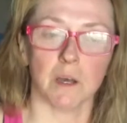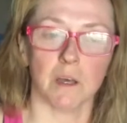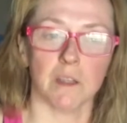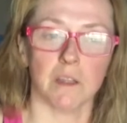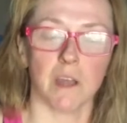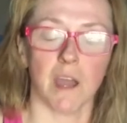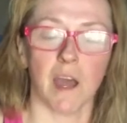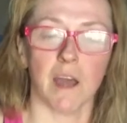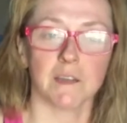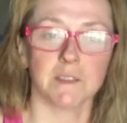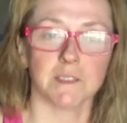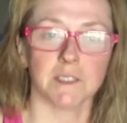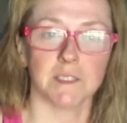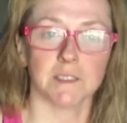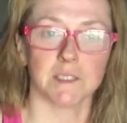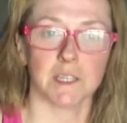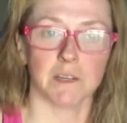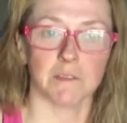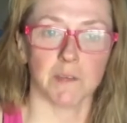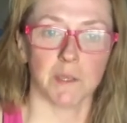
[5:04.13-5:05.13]
the
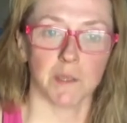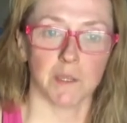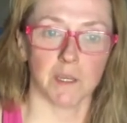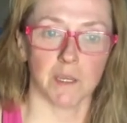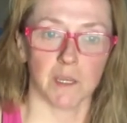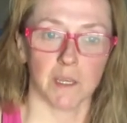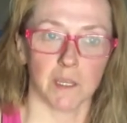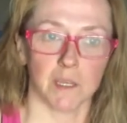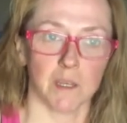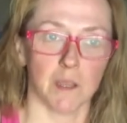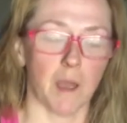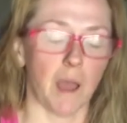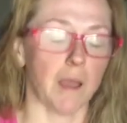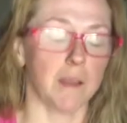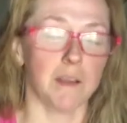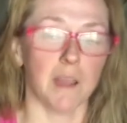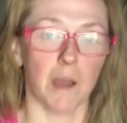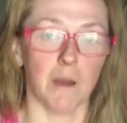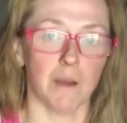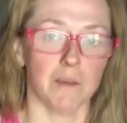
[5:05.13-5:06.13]
access to everything. And
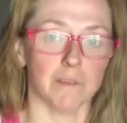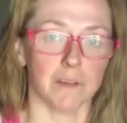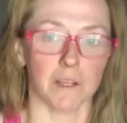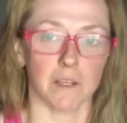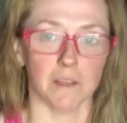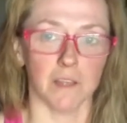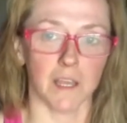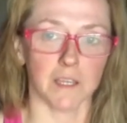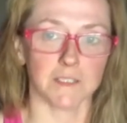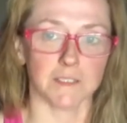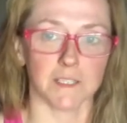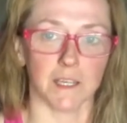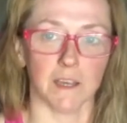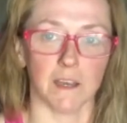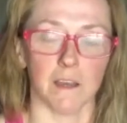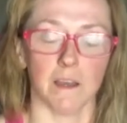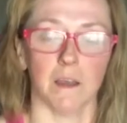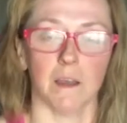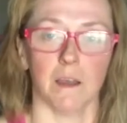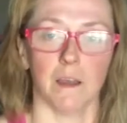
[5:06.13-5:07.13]
now having
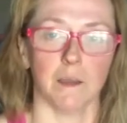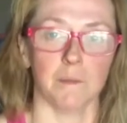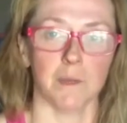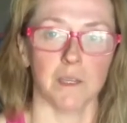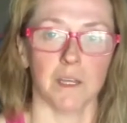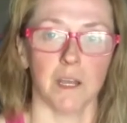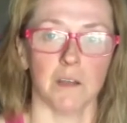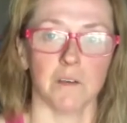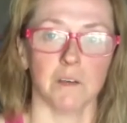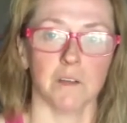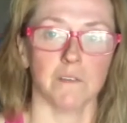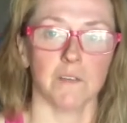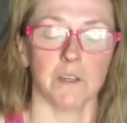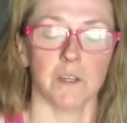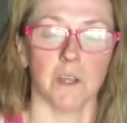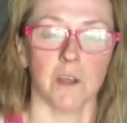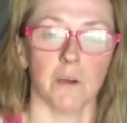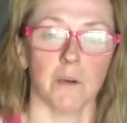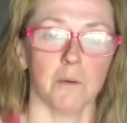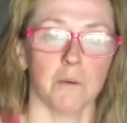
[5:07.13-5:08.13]
Alexa, I mean, I don't even
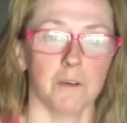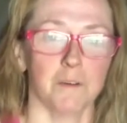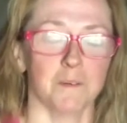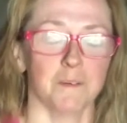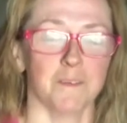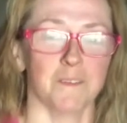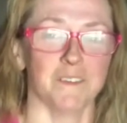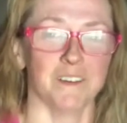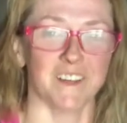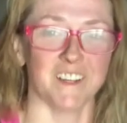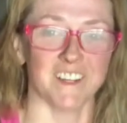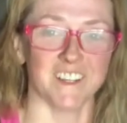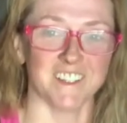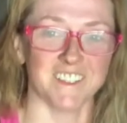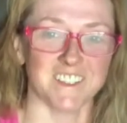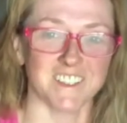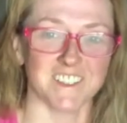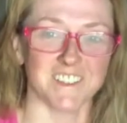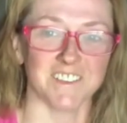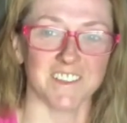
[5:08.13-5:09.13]
know what I
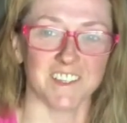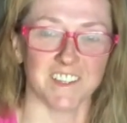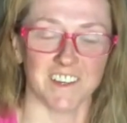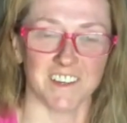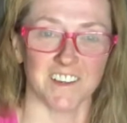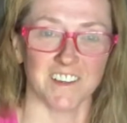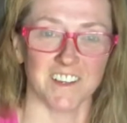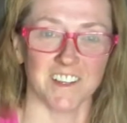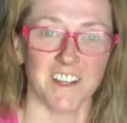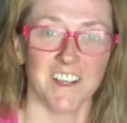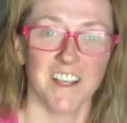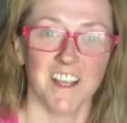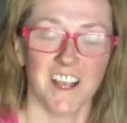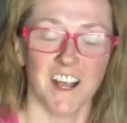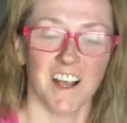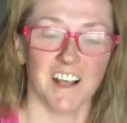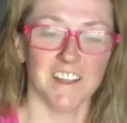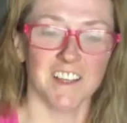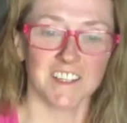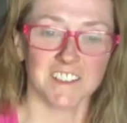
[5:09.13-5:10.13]
did without
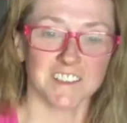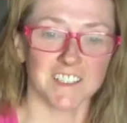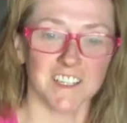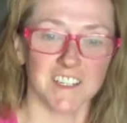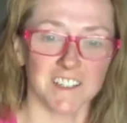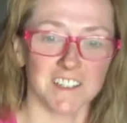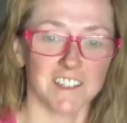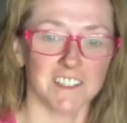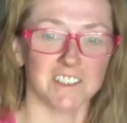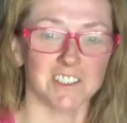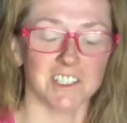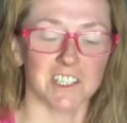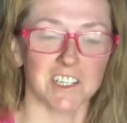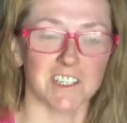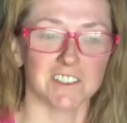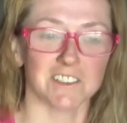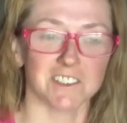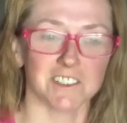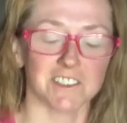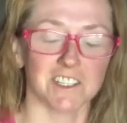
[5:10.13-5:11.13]
Alexa, because she
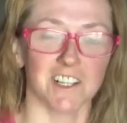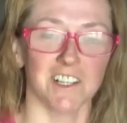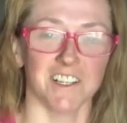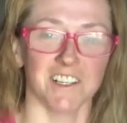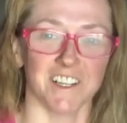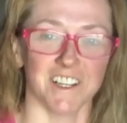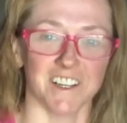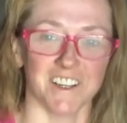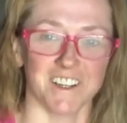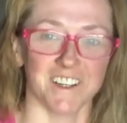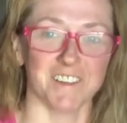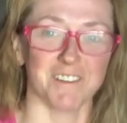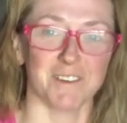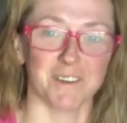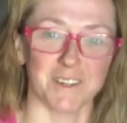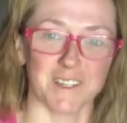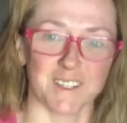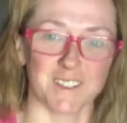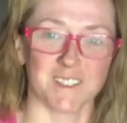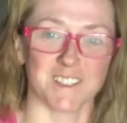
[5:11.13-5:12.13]
answers a lot of
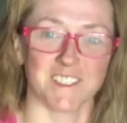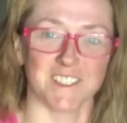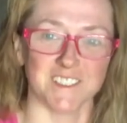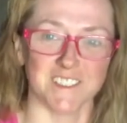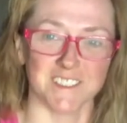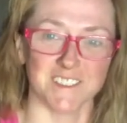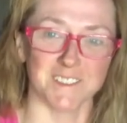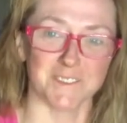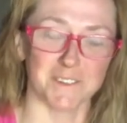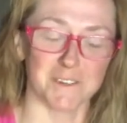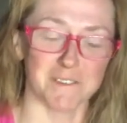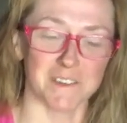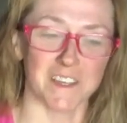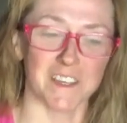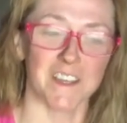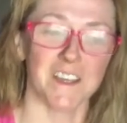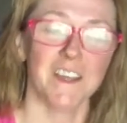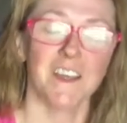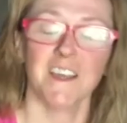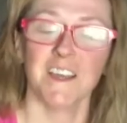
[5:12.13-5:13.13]
questions for
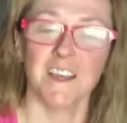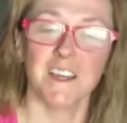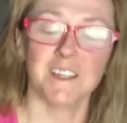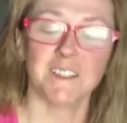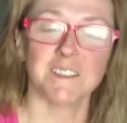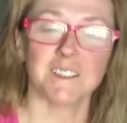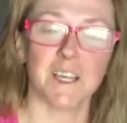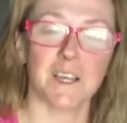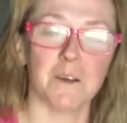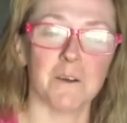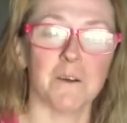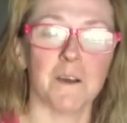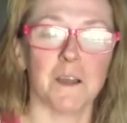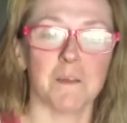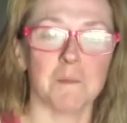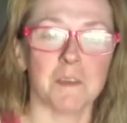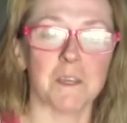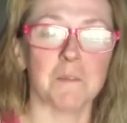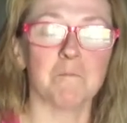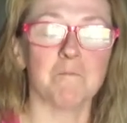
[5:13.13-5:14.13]
me. So,
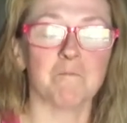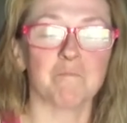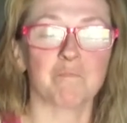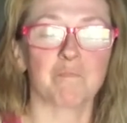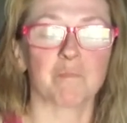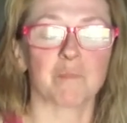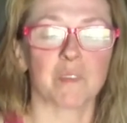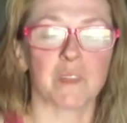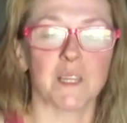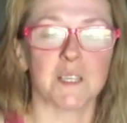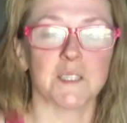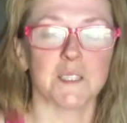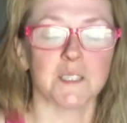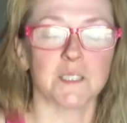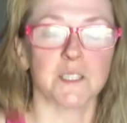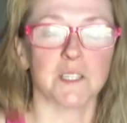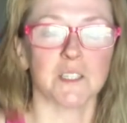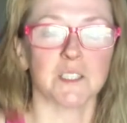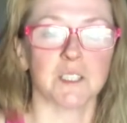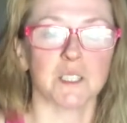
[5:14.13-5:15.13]
I mean, this is
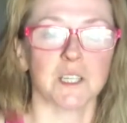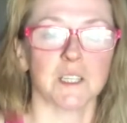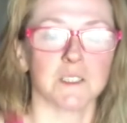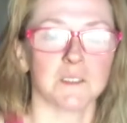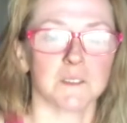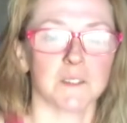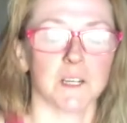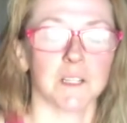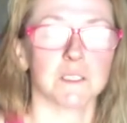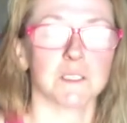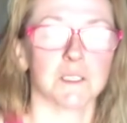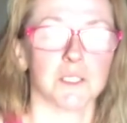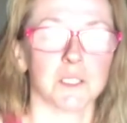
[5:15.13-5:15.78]
a good chance for us to